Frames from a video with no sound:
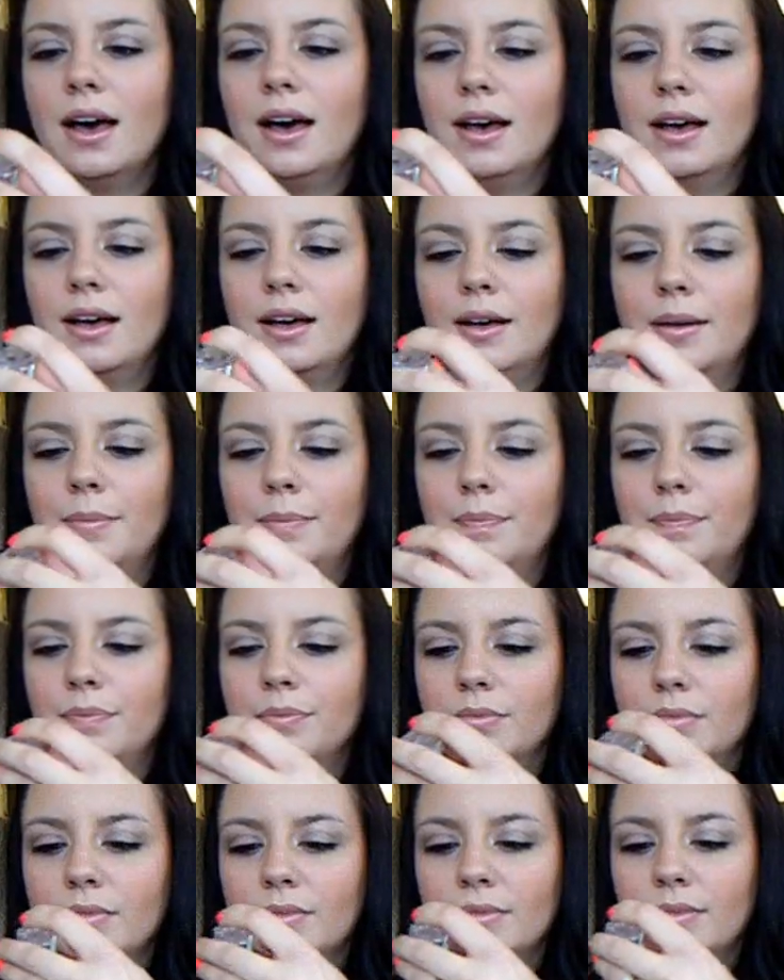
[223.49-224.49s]

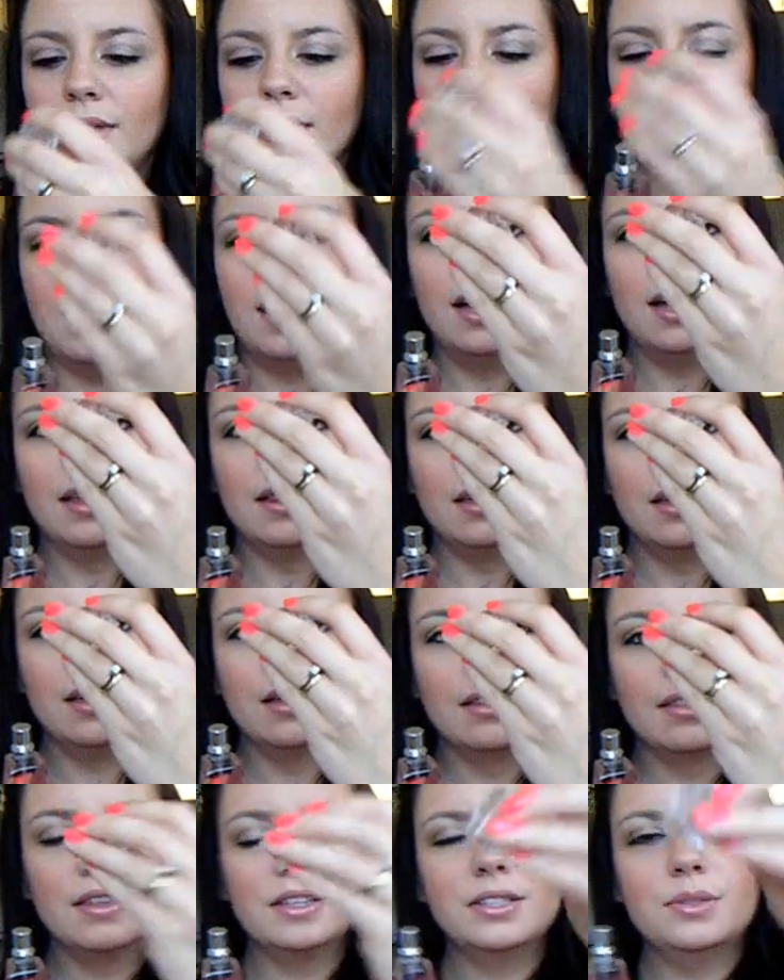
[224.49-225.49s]
Um, uh,
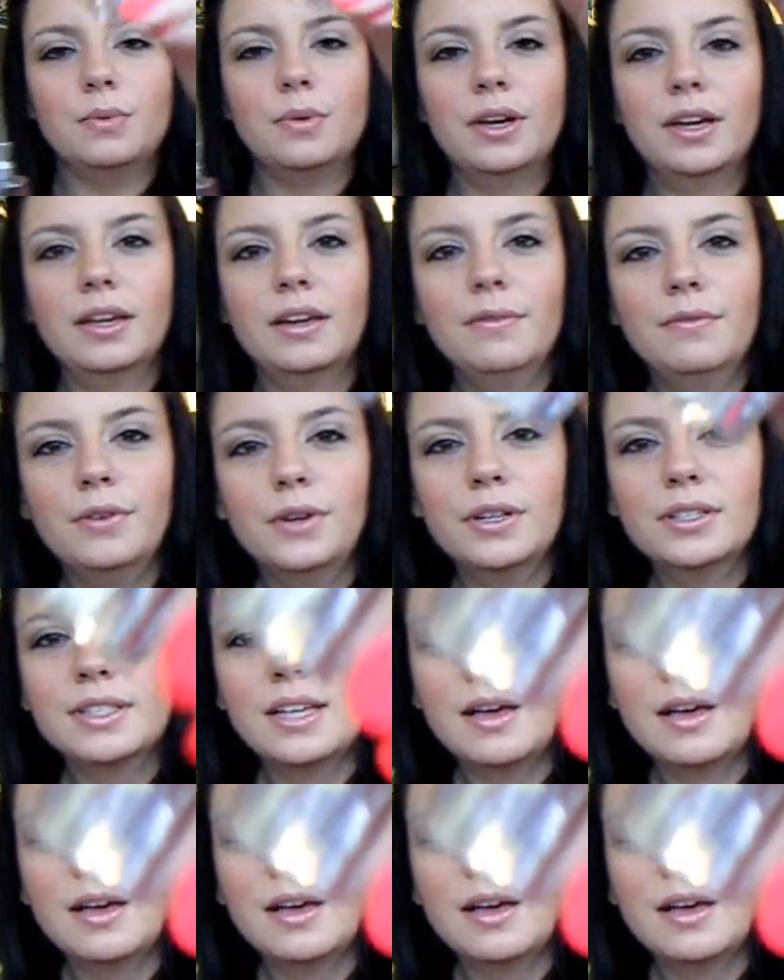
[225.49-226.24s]
this one, for